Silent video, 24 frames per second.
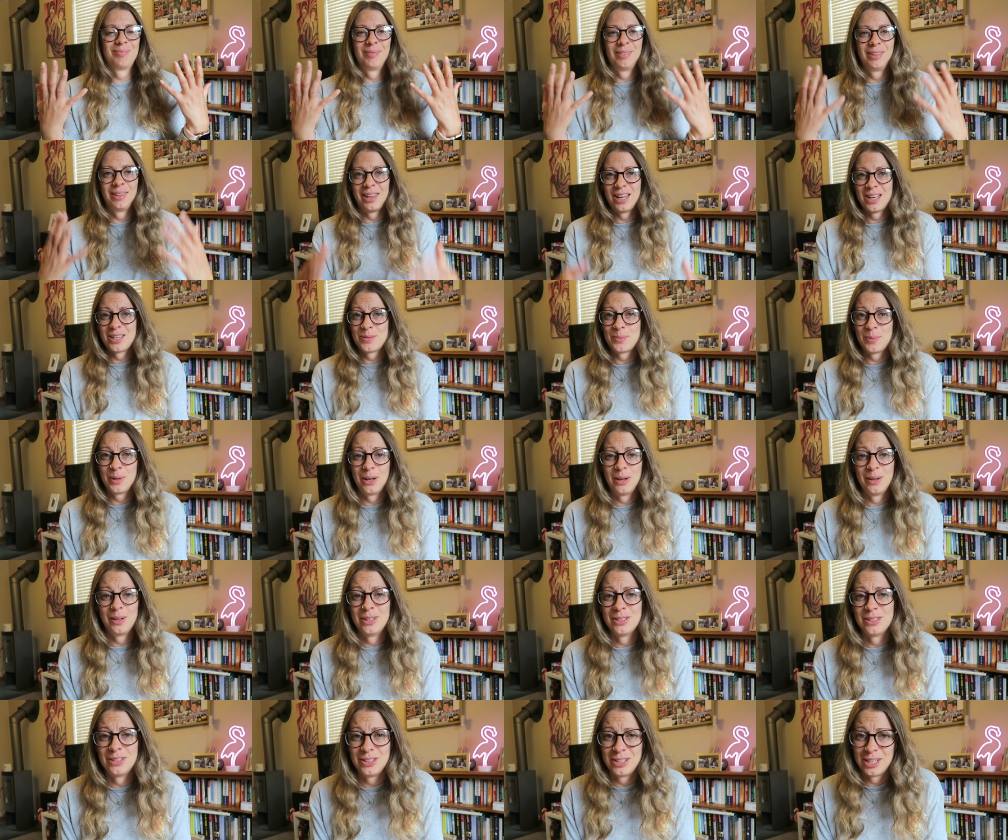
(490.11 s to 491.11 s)
that's my
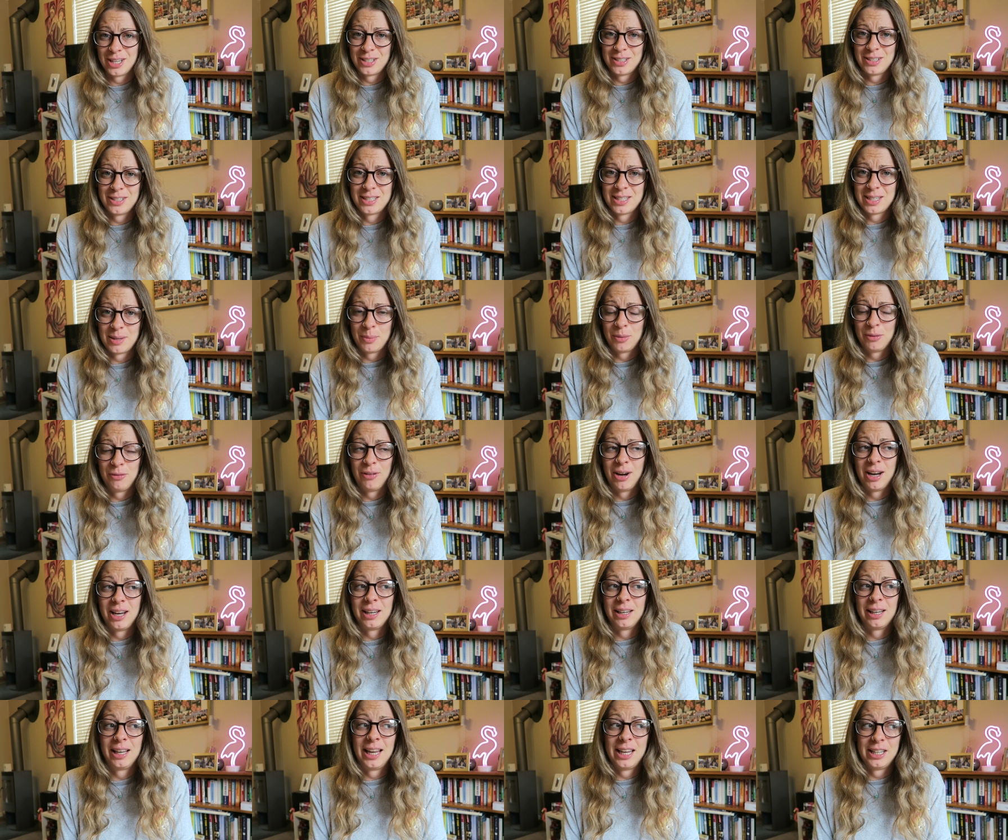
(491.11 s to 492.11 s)
only suggestions, I'm
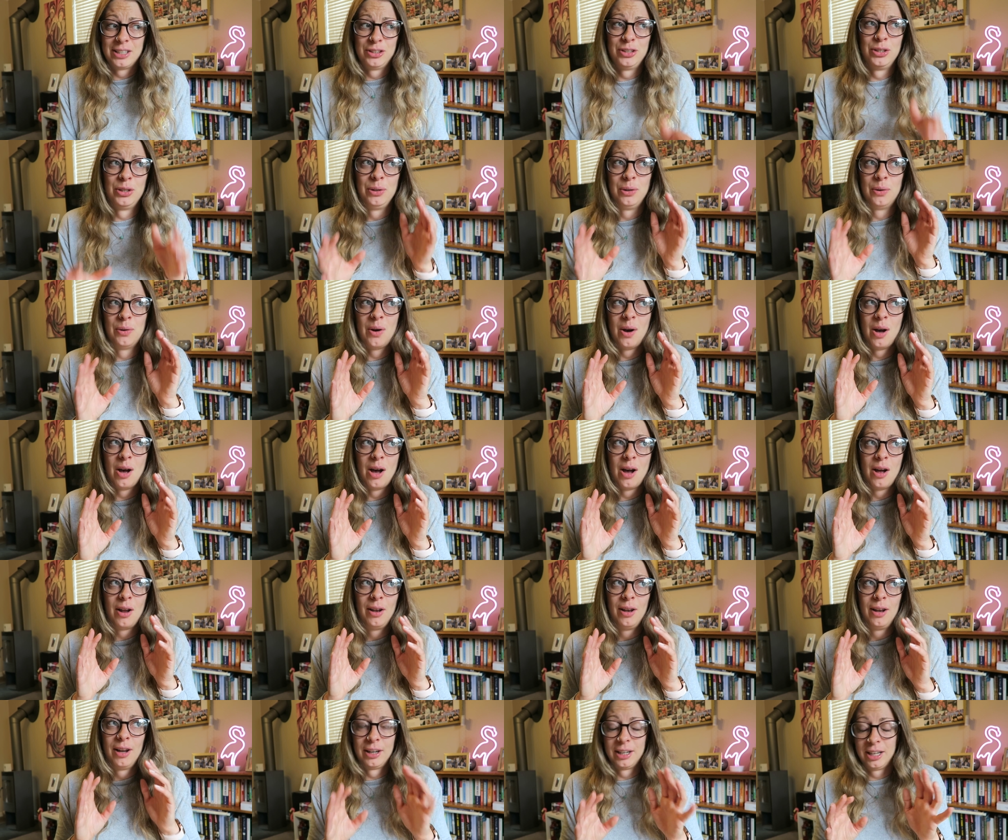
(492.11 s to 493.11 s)
afraid, unless you
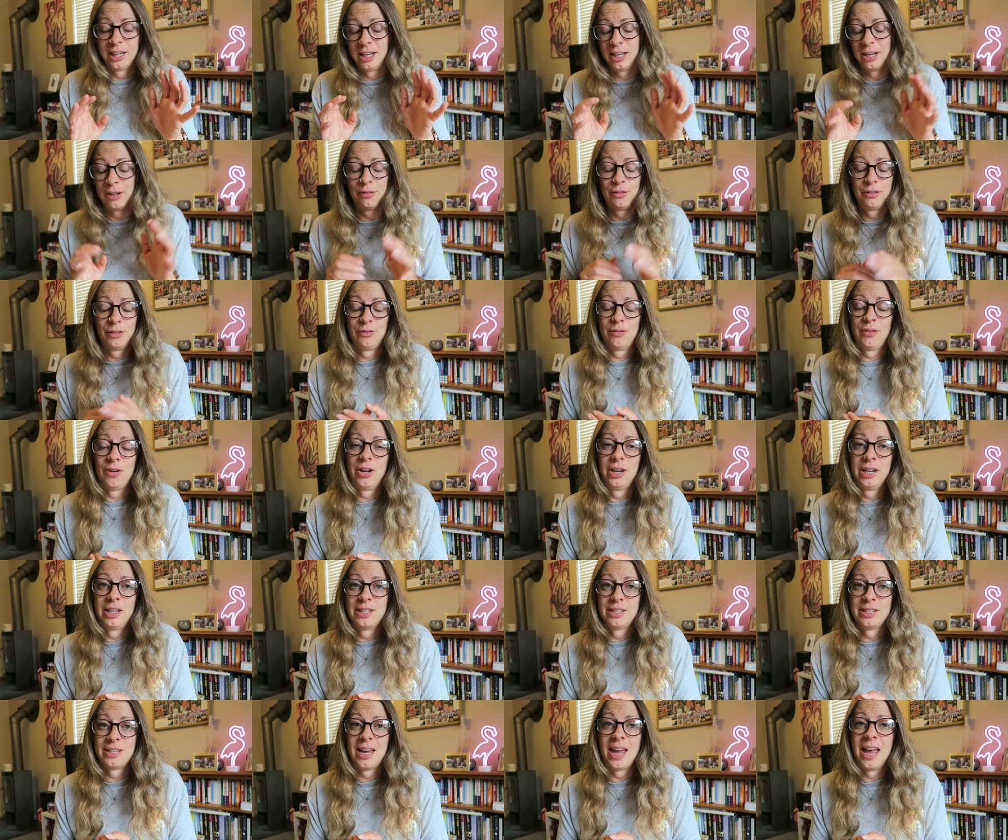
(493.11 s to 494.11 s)
are lucky enough to
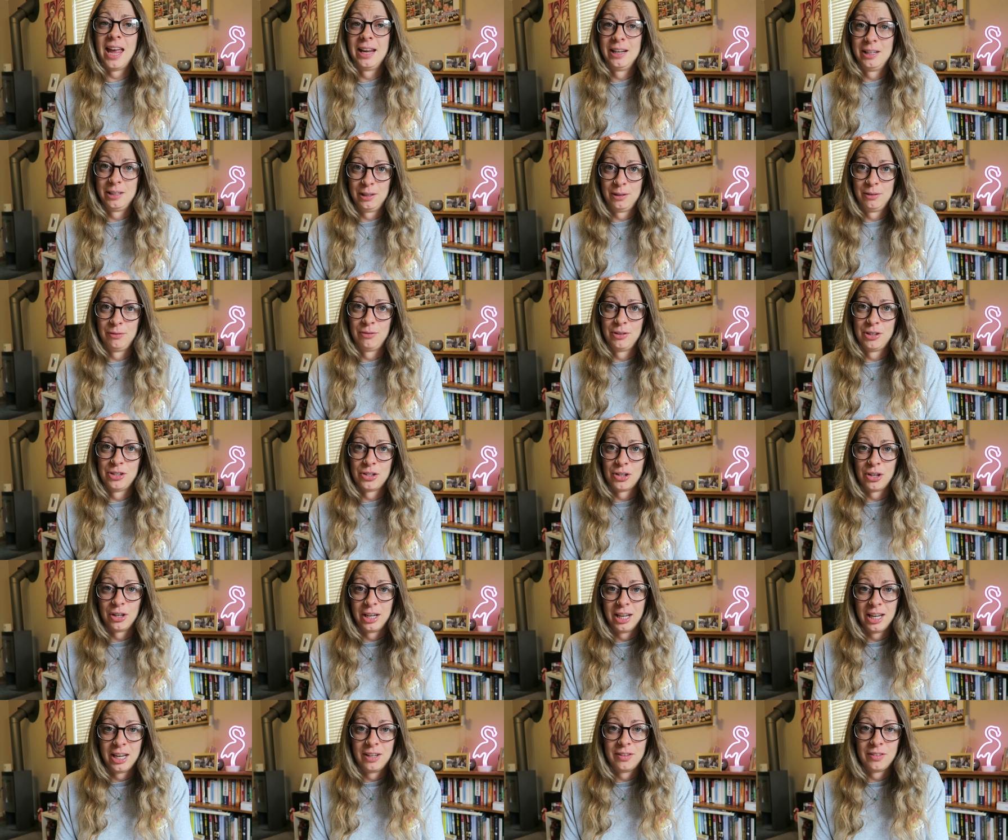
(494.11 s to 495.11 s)
find a gluten free
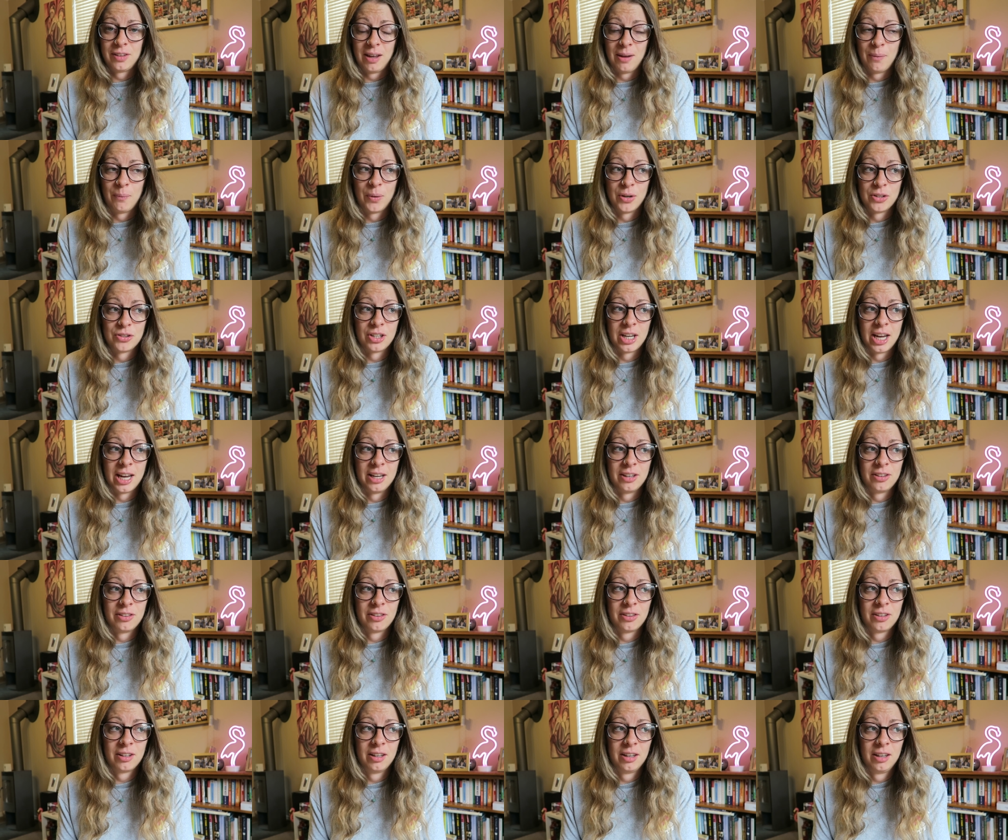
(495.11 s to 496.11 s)
Chinese, in which
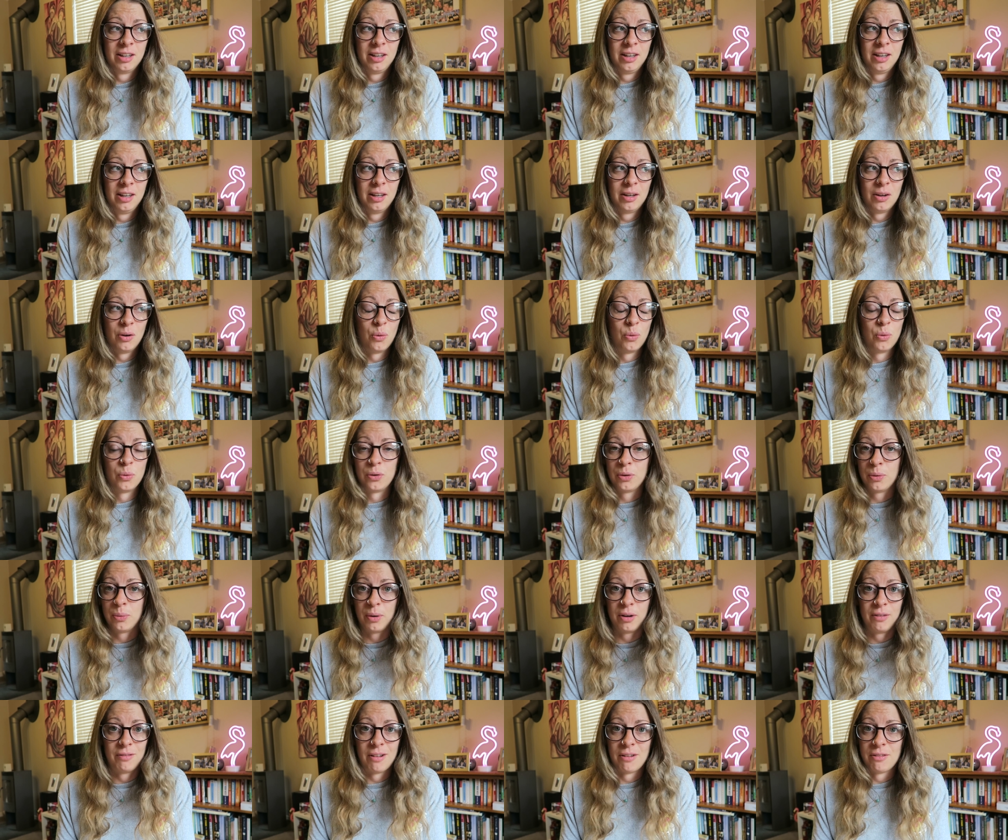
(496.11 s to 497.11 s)
case, order
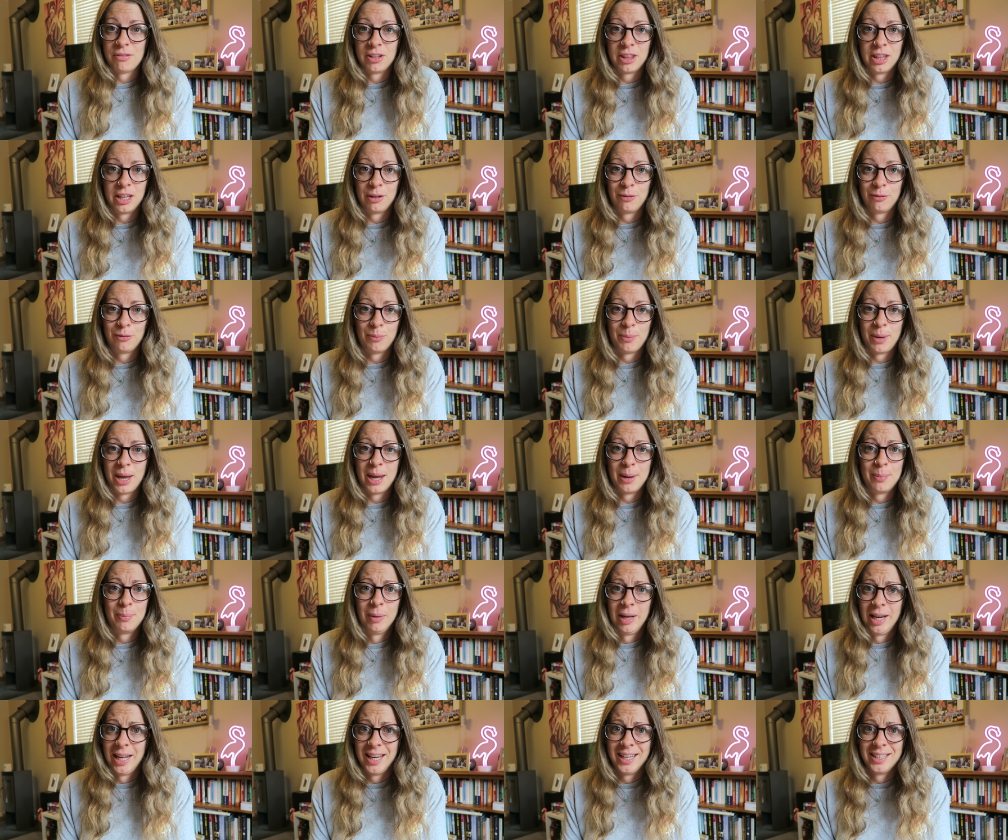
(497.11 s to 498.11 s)
one of everything for me,
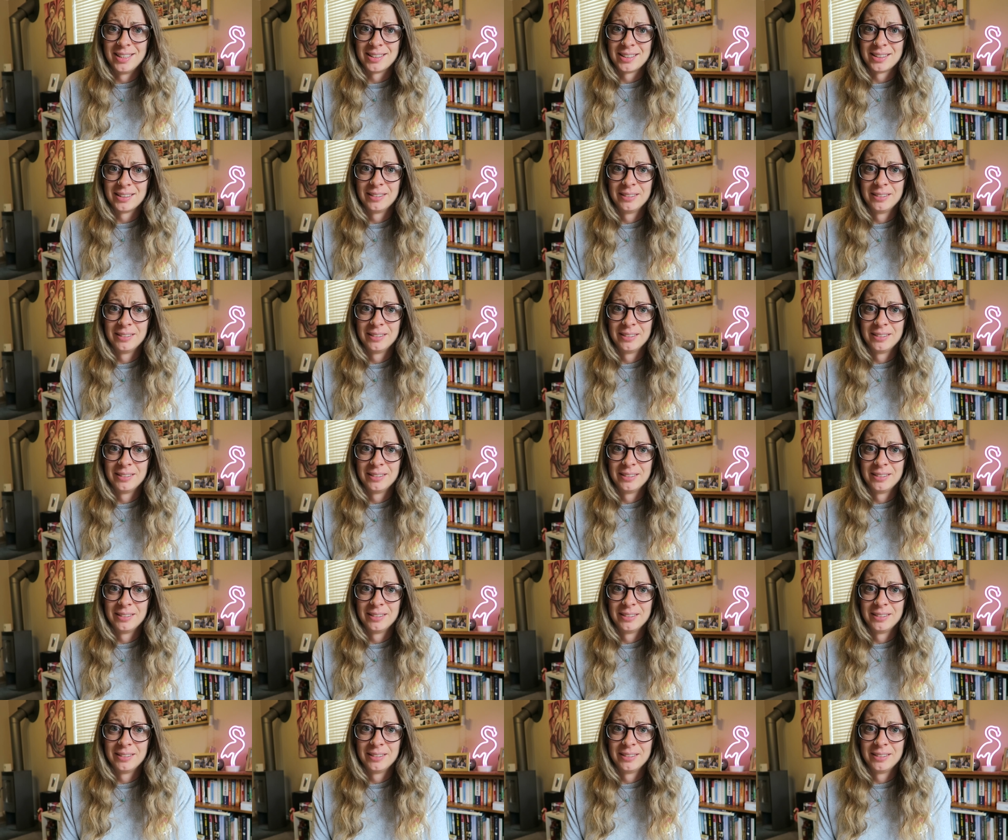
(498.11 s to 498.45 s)
please.